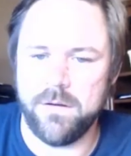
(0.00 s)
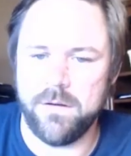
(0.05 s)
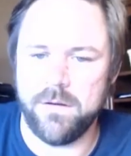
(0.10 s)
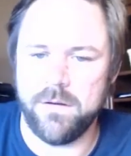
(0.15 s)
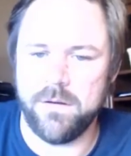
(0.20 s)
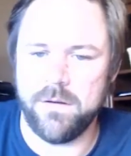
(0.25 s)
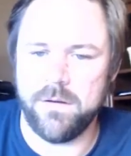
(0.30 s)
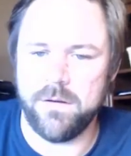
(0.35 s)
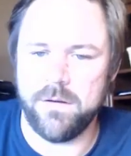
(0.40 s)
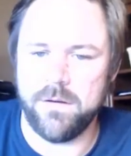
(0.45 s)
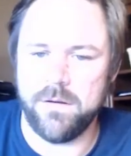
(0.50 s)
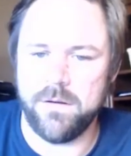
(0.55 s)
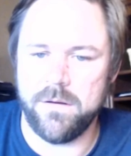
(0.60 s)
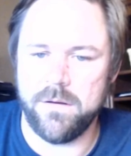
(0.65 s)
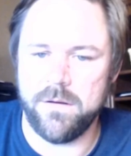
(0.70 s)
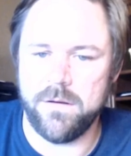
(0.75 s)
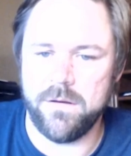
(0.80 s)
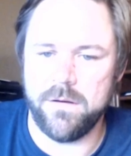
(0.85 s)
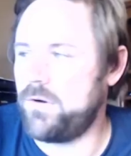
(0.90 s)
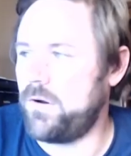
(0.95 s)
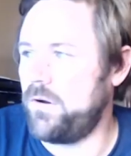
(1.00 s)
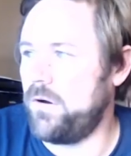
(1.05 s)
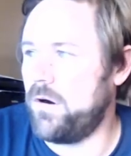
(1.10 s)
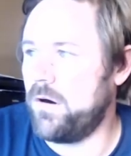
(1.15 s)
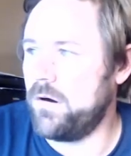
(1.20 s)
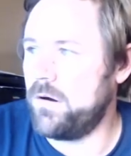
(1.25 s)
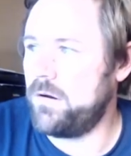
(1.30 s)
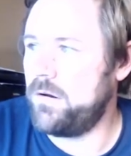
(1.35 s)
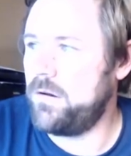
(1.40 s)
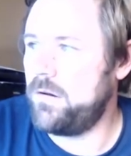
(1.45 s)
But this was our
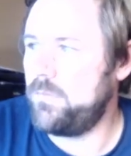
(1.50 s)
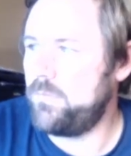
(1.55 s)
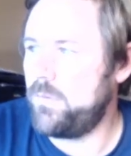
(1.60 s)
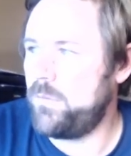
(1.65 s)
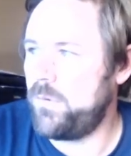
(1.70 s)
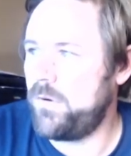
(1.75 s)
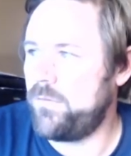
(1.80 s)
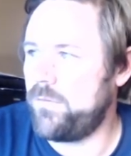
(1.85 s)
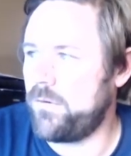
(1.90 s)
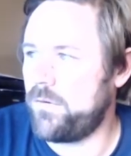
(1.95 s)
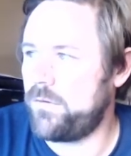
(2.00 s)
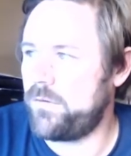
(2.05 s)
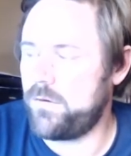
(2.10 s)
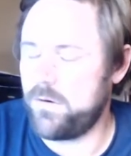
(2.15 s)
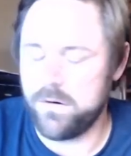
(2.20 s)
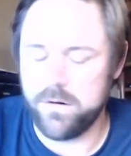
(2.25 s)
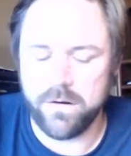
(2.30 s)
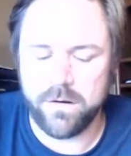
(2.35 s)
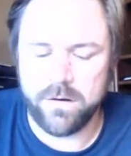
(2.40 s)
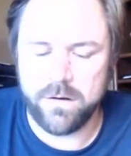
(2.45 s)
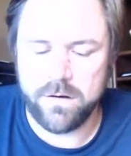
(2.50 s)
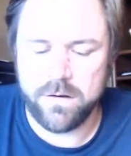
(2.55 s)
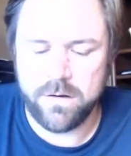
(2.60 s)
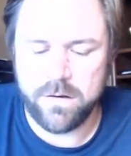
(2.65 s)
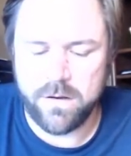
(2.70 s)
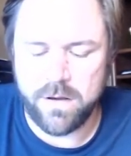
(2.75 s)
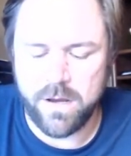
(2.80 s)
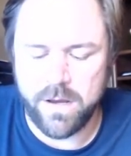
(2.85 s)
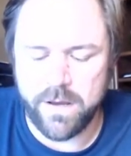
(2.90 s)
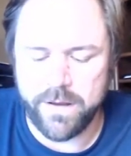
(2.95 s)
yard when we first started,
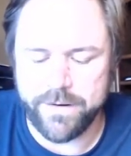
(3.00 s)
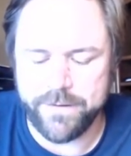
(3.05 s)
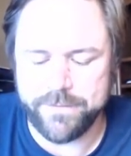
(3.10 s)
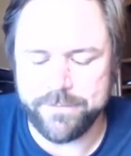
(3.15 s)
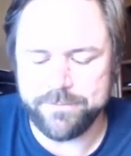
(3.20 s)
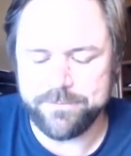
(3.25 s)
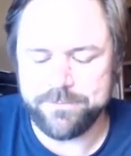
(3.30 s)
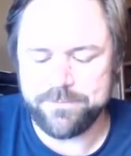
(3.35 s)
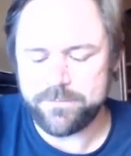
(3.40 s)
and